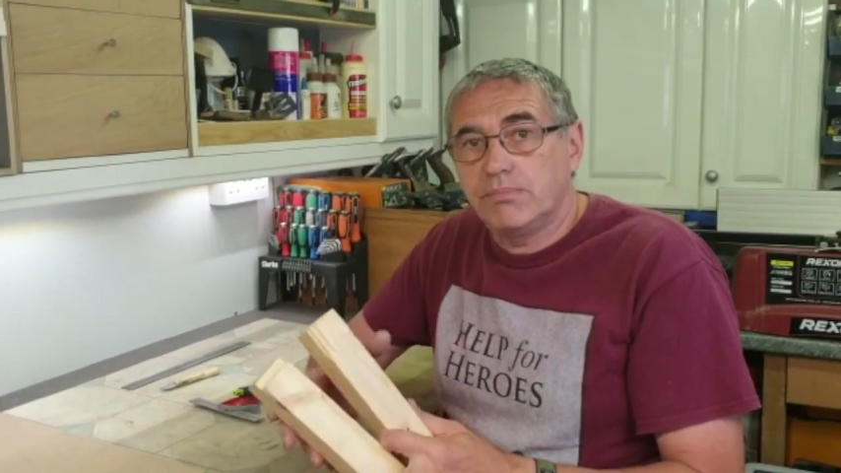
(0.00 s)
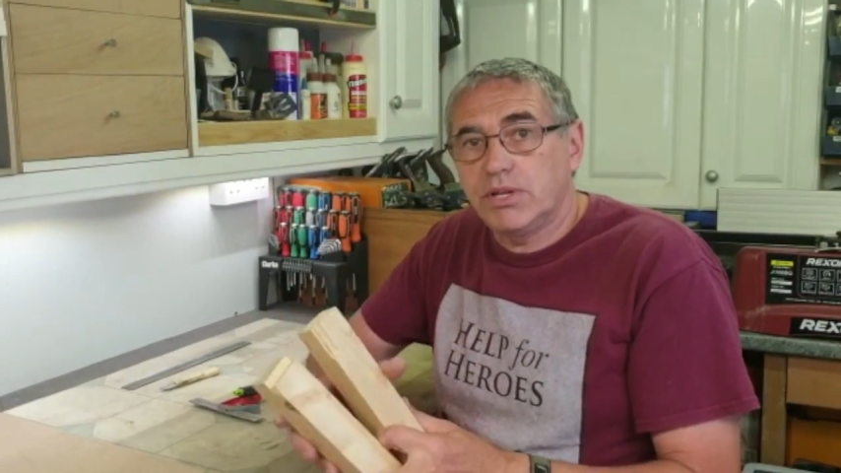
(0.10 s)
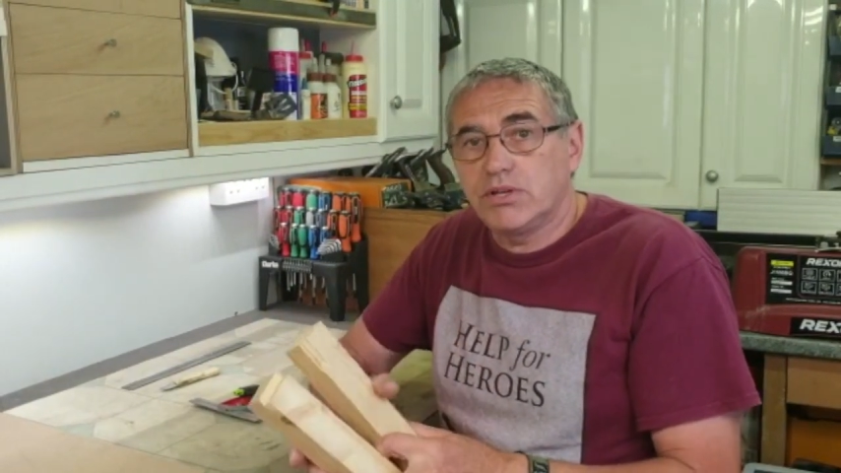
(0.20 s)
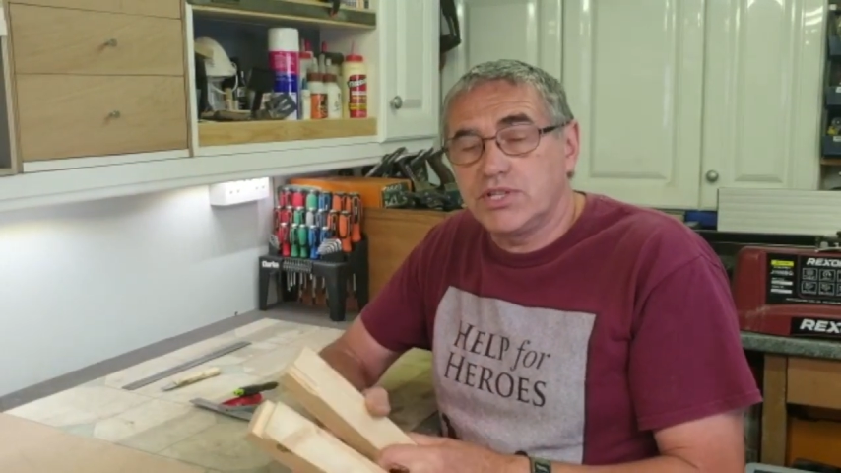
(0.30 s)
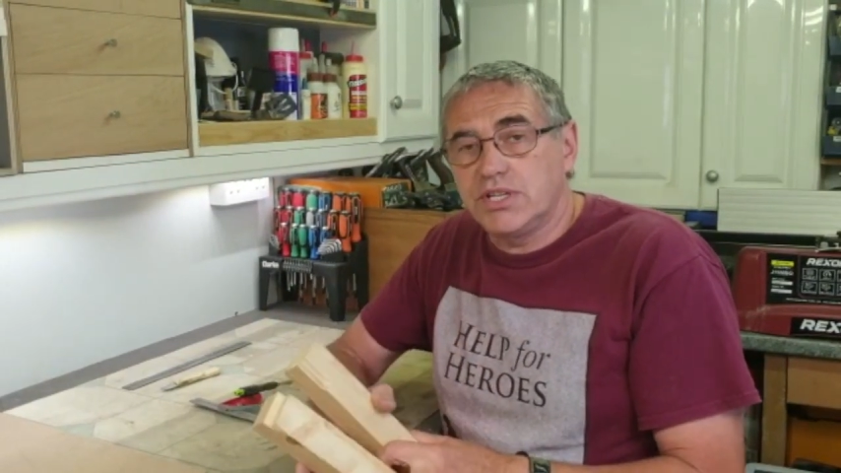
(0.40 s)

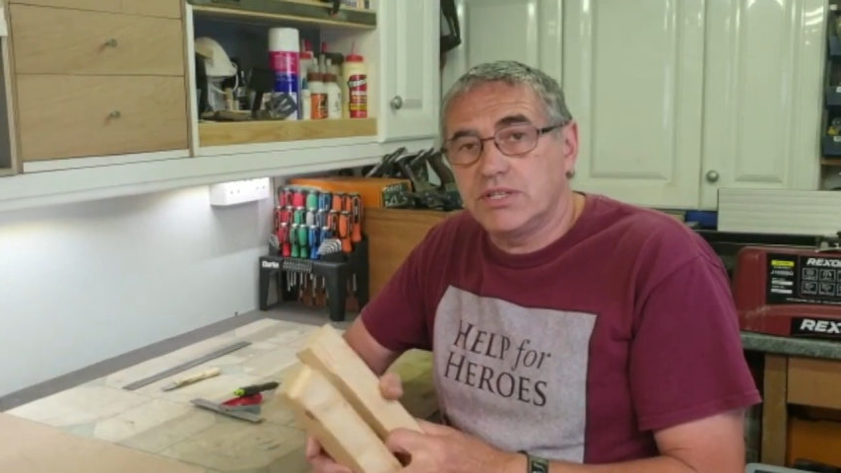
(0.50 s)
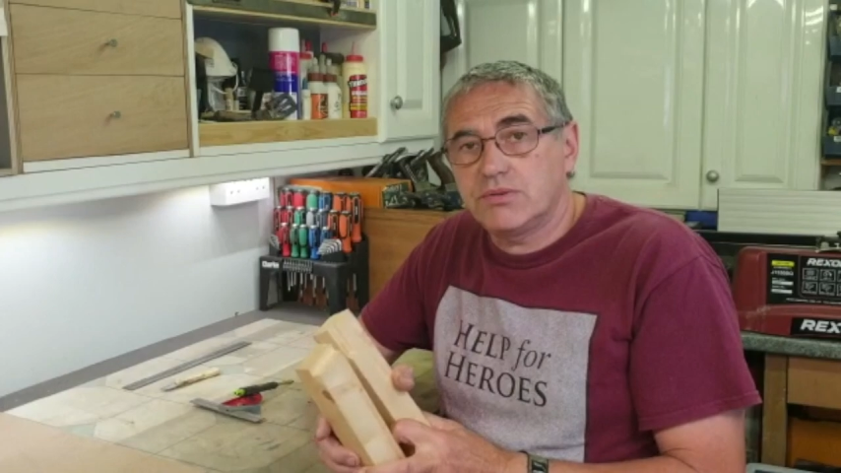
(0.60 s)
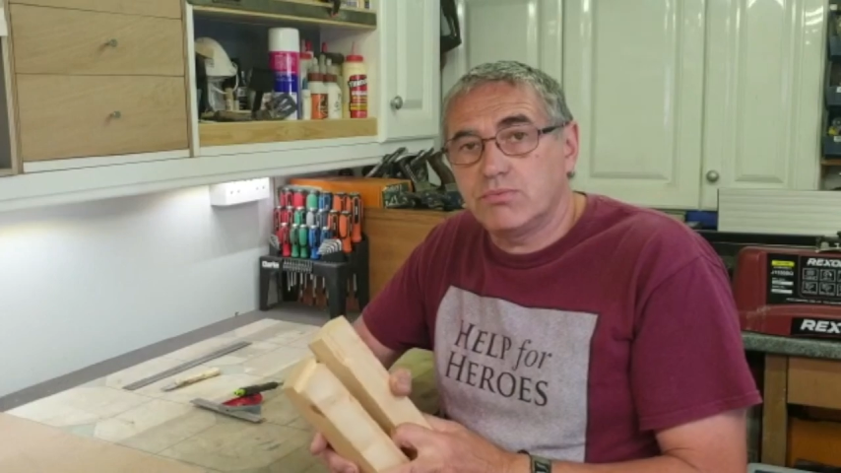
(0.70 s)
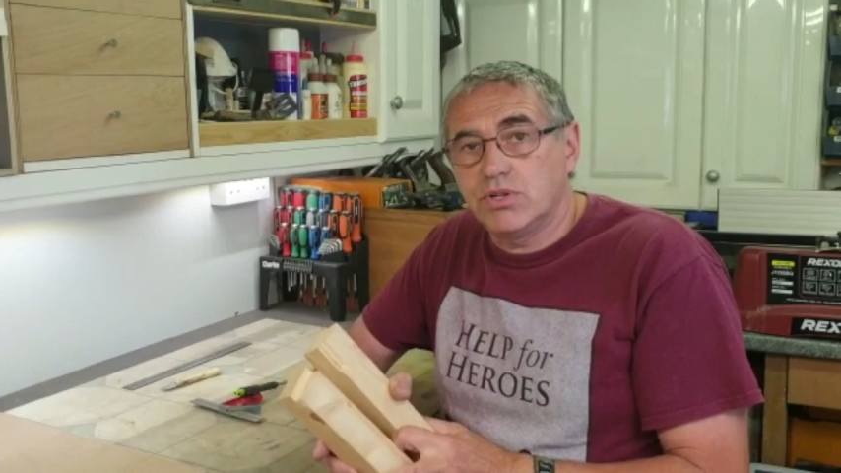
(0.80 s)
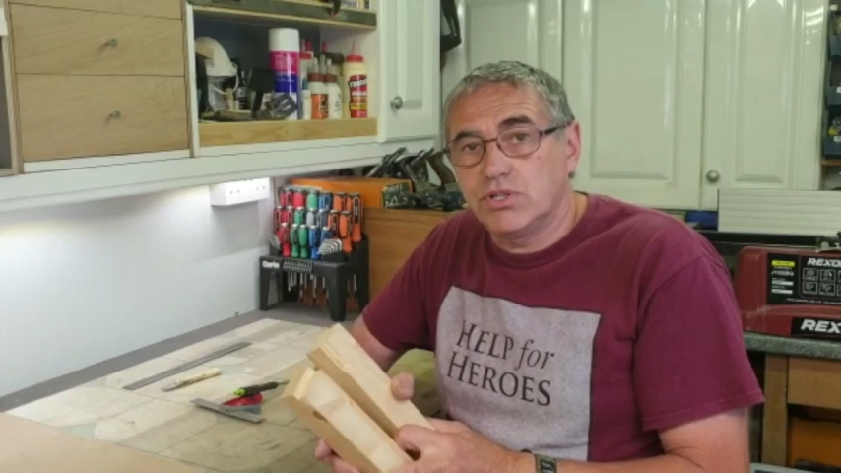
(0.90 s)
because it is
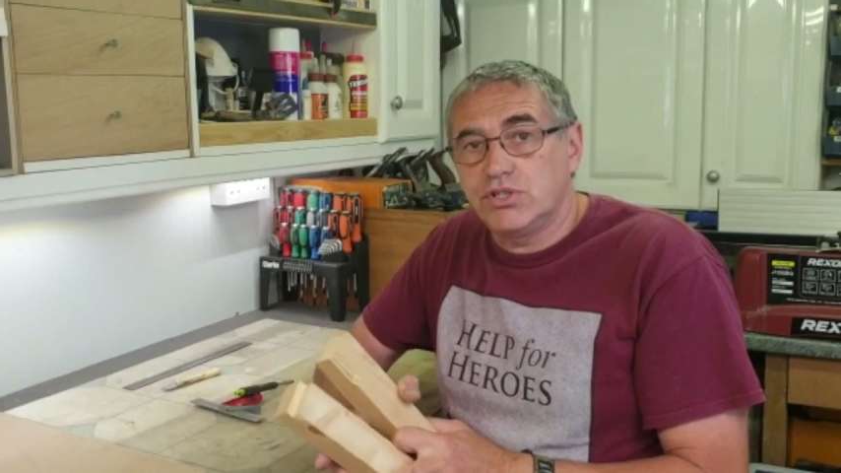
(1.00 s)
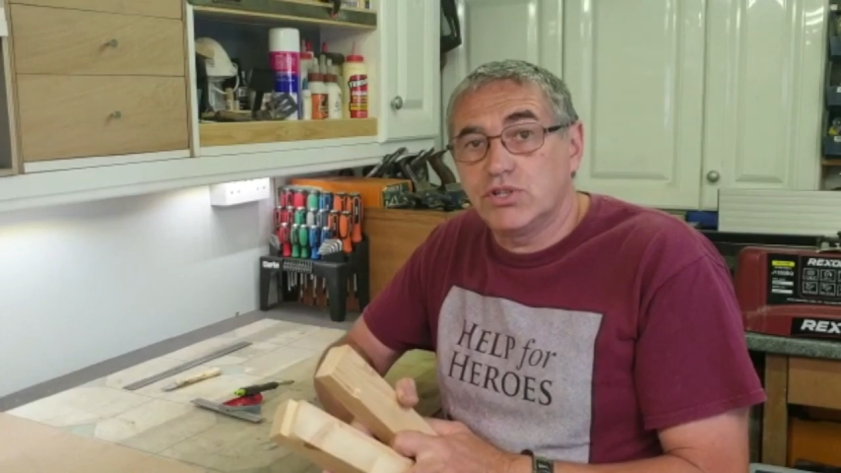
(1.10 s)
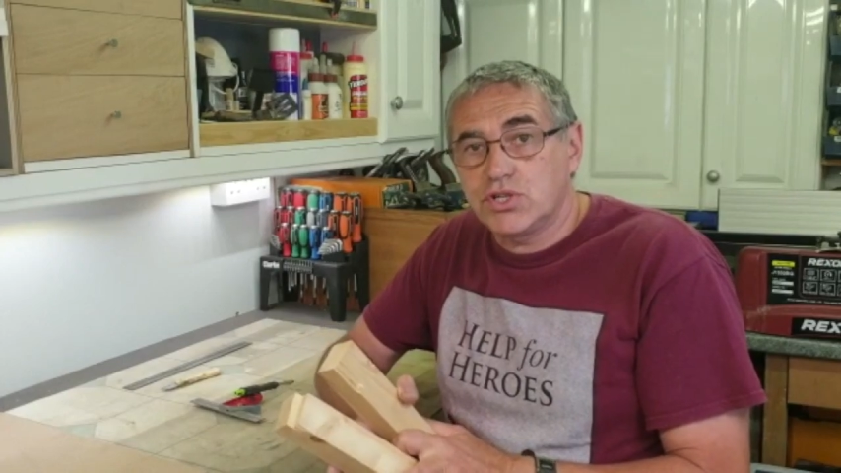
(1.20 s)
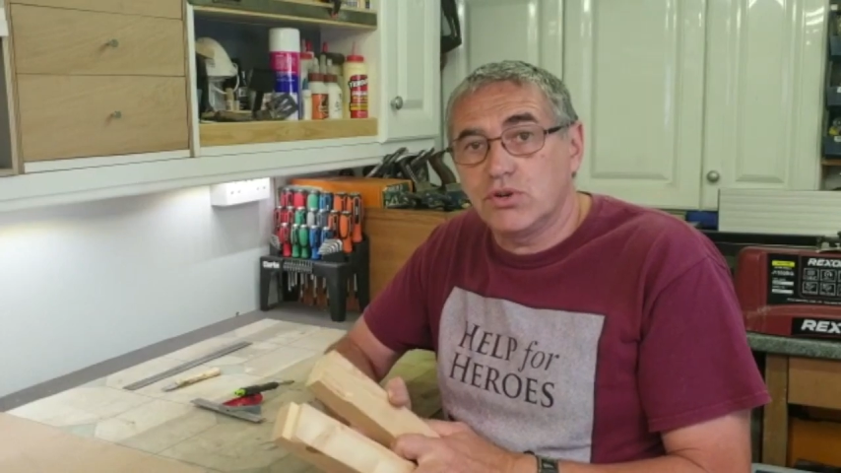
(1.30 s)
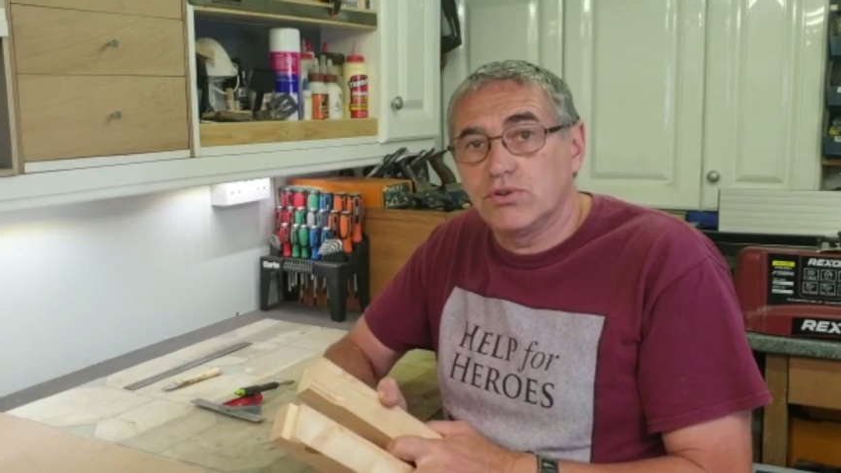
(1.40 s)
what your
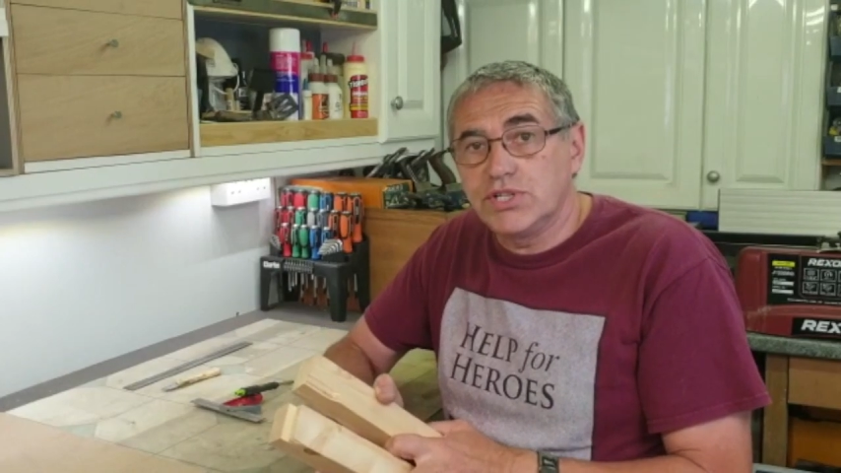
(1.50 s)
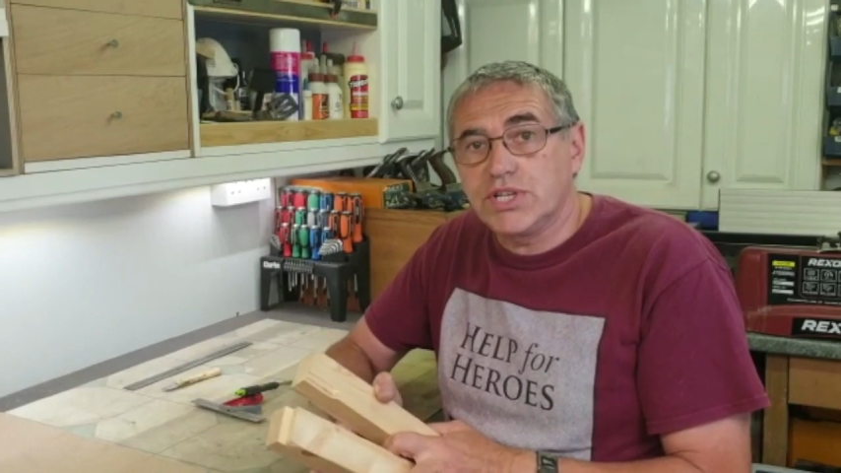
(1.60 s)
saw is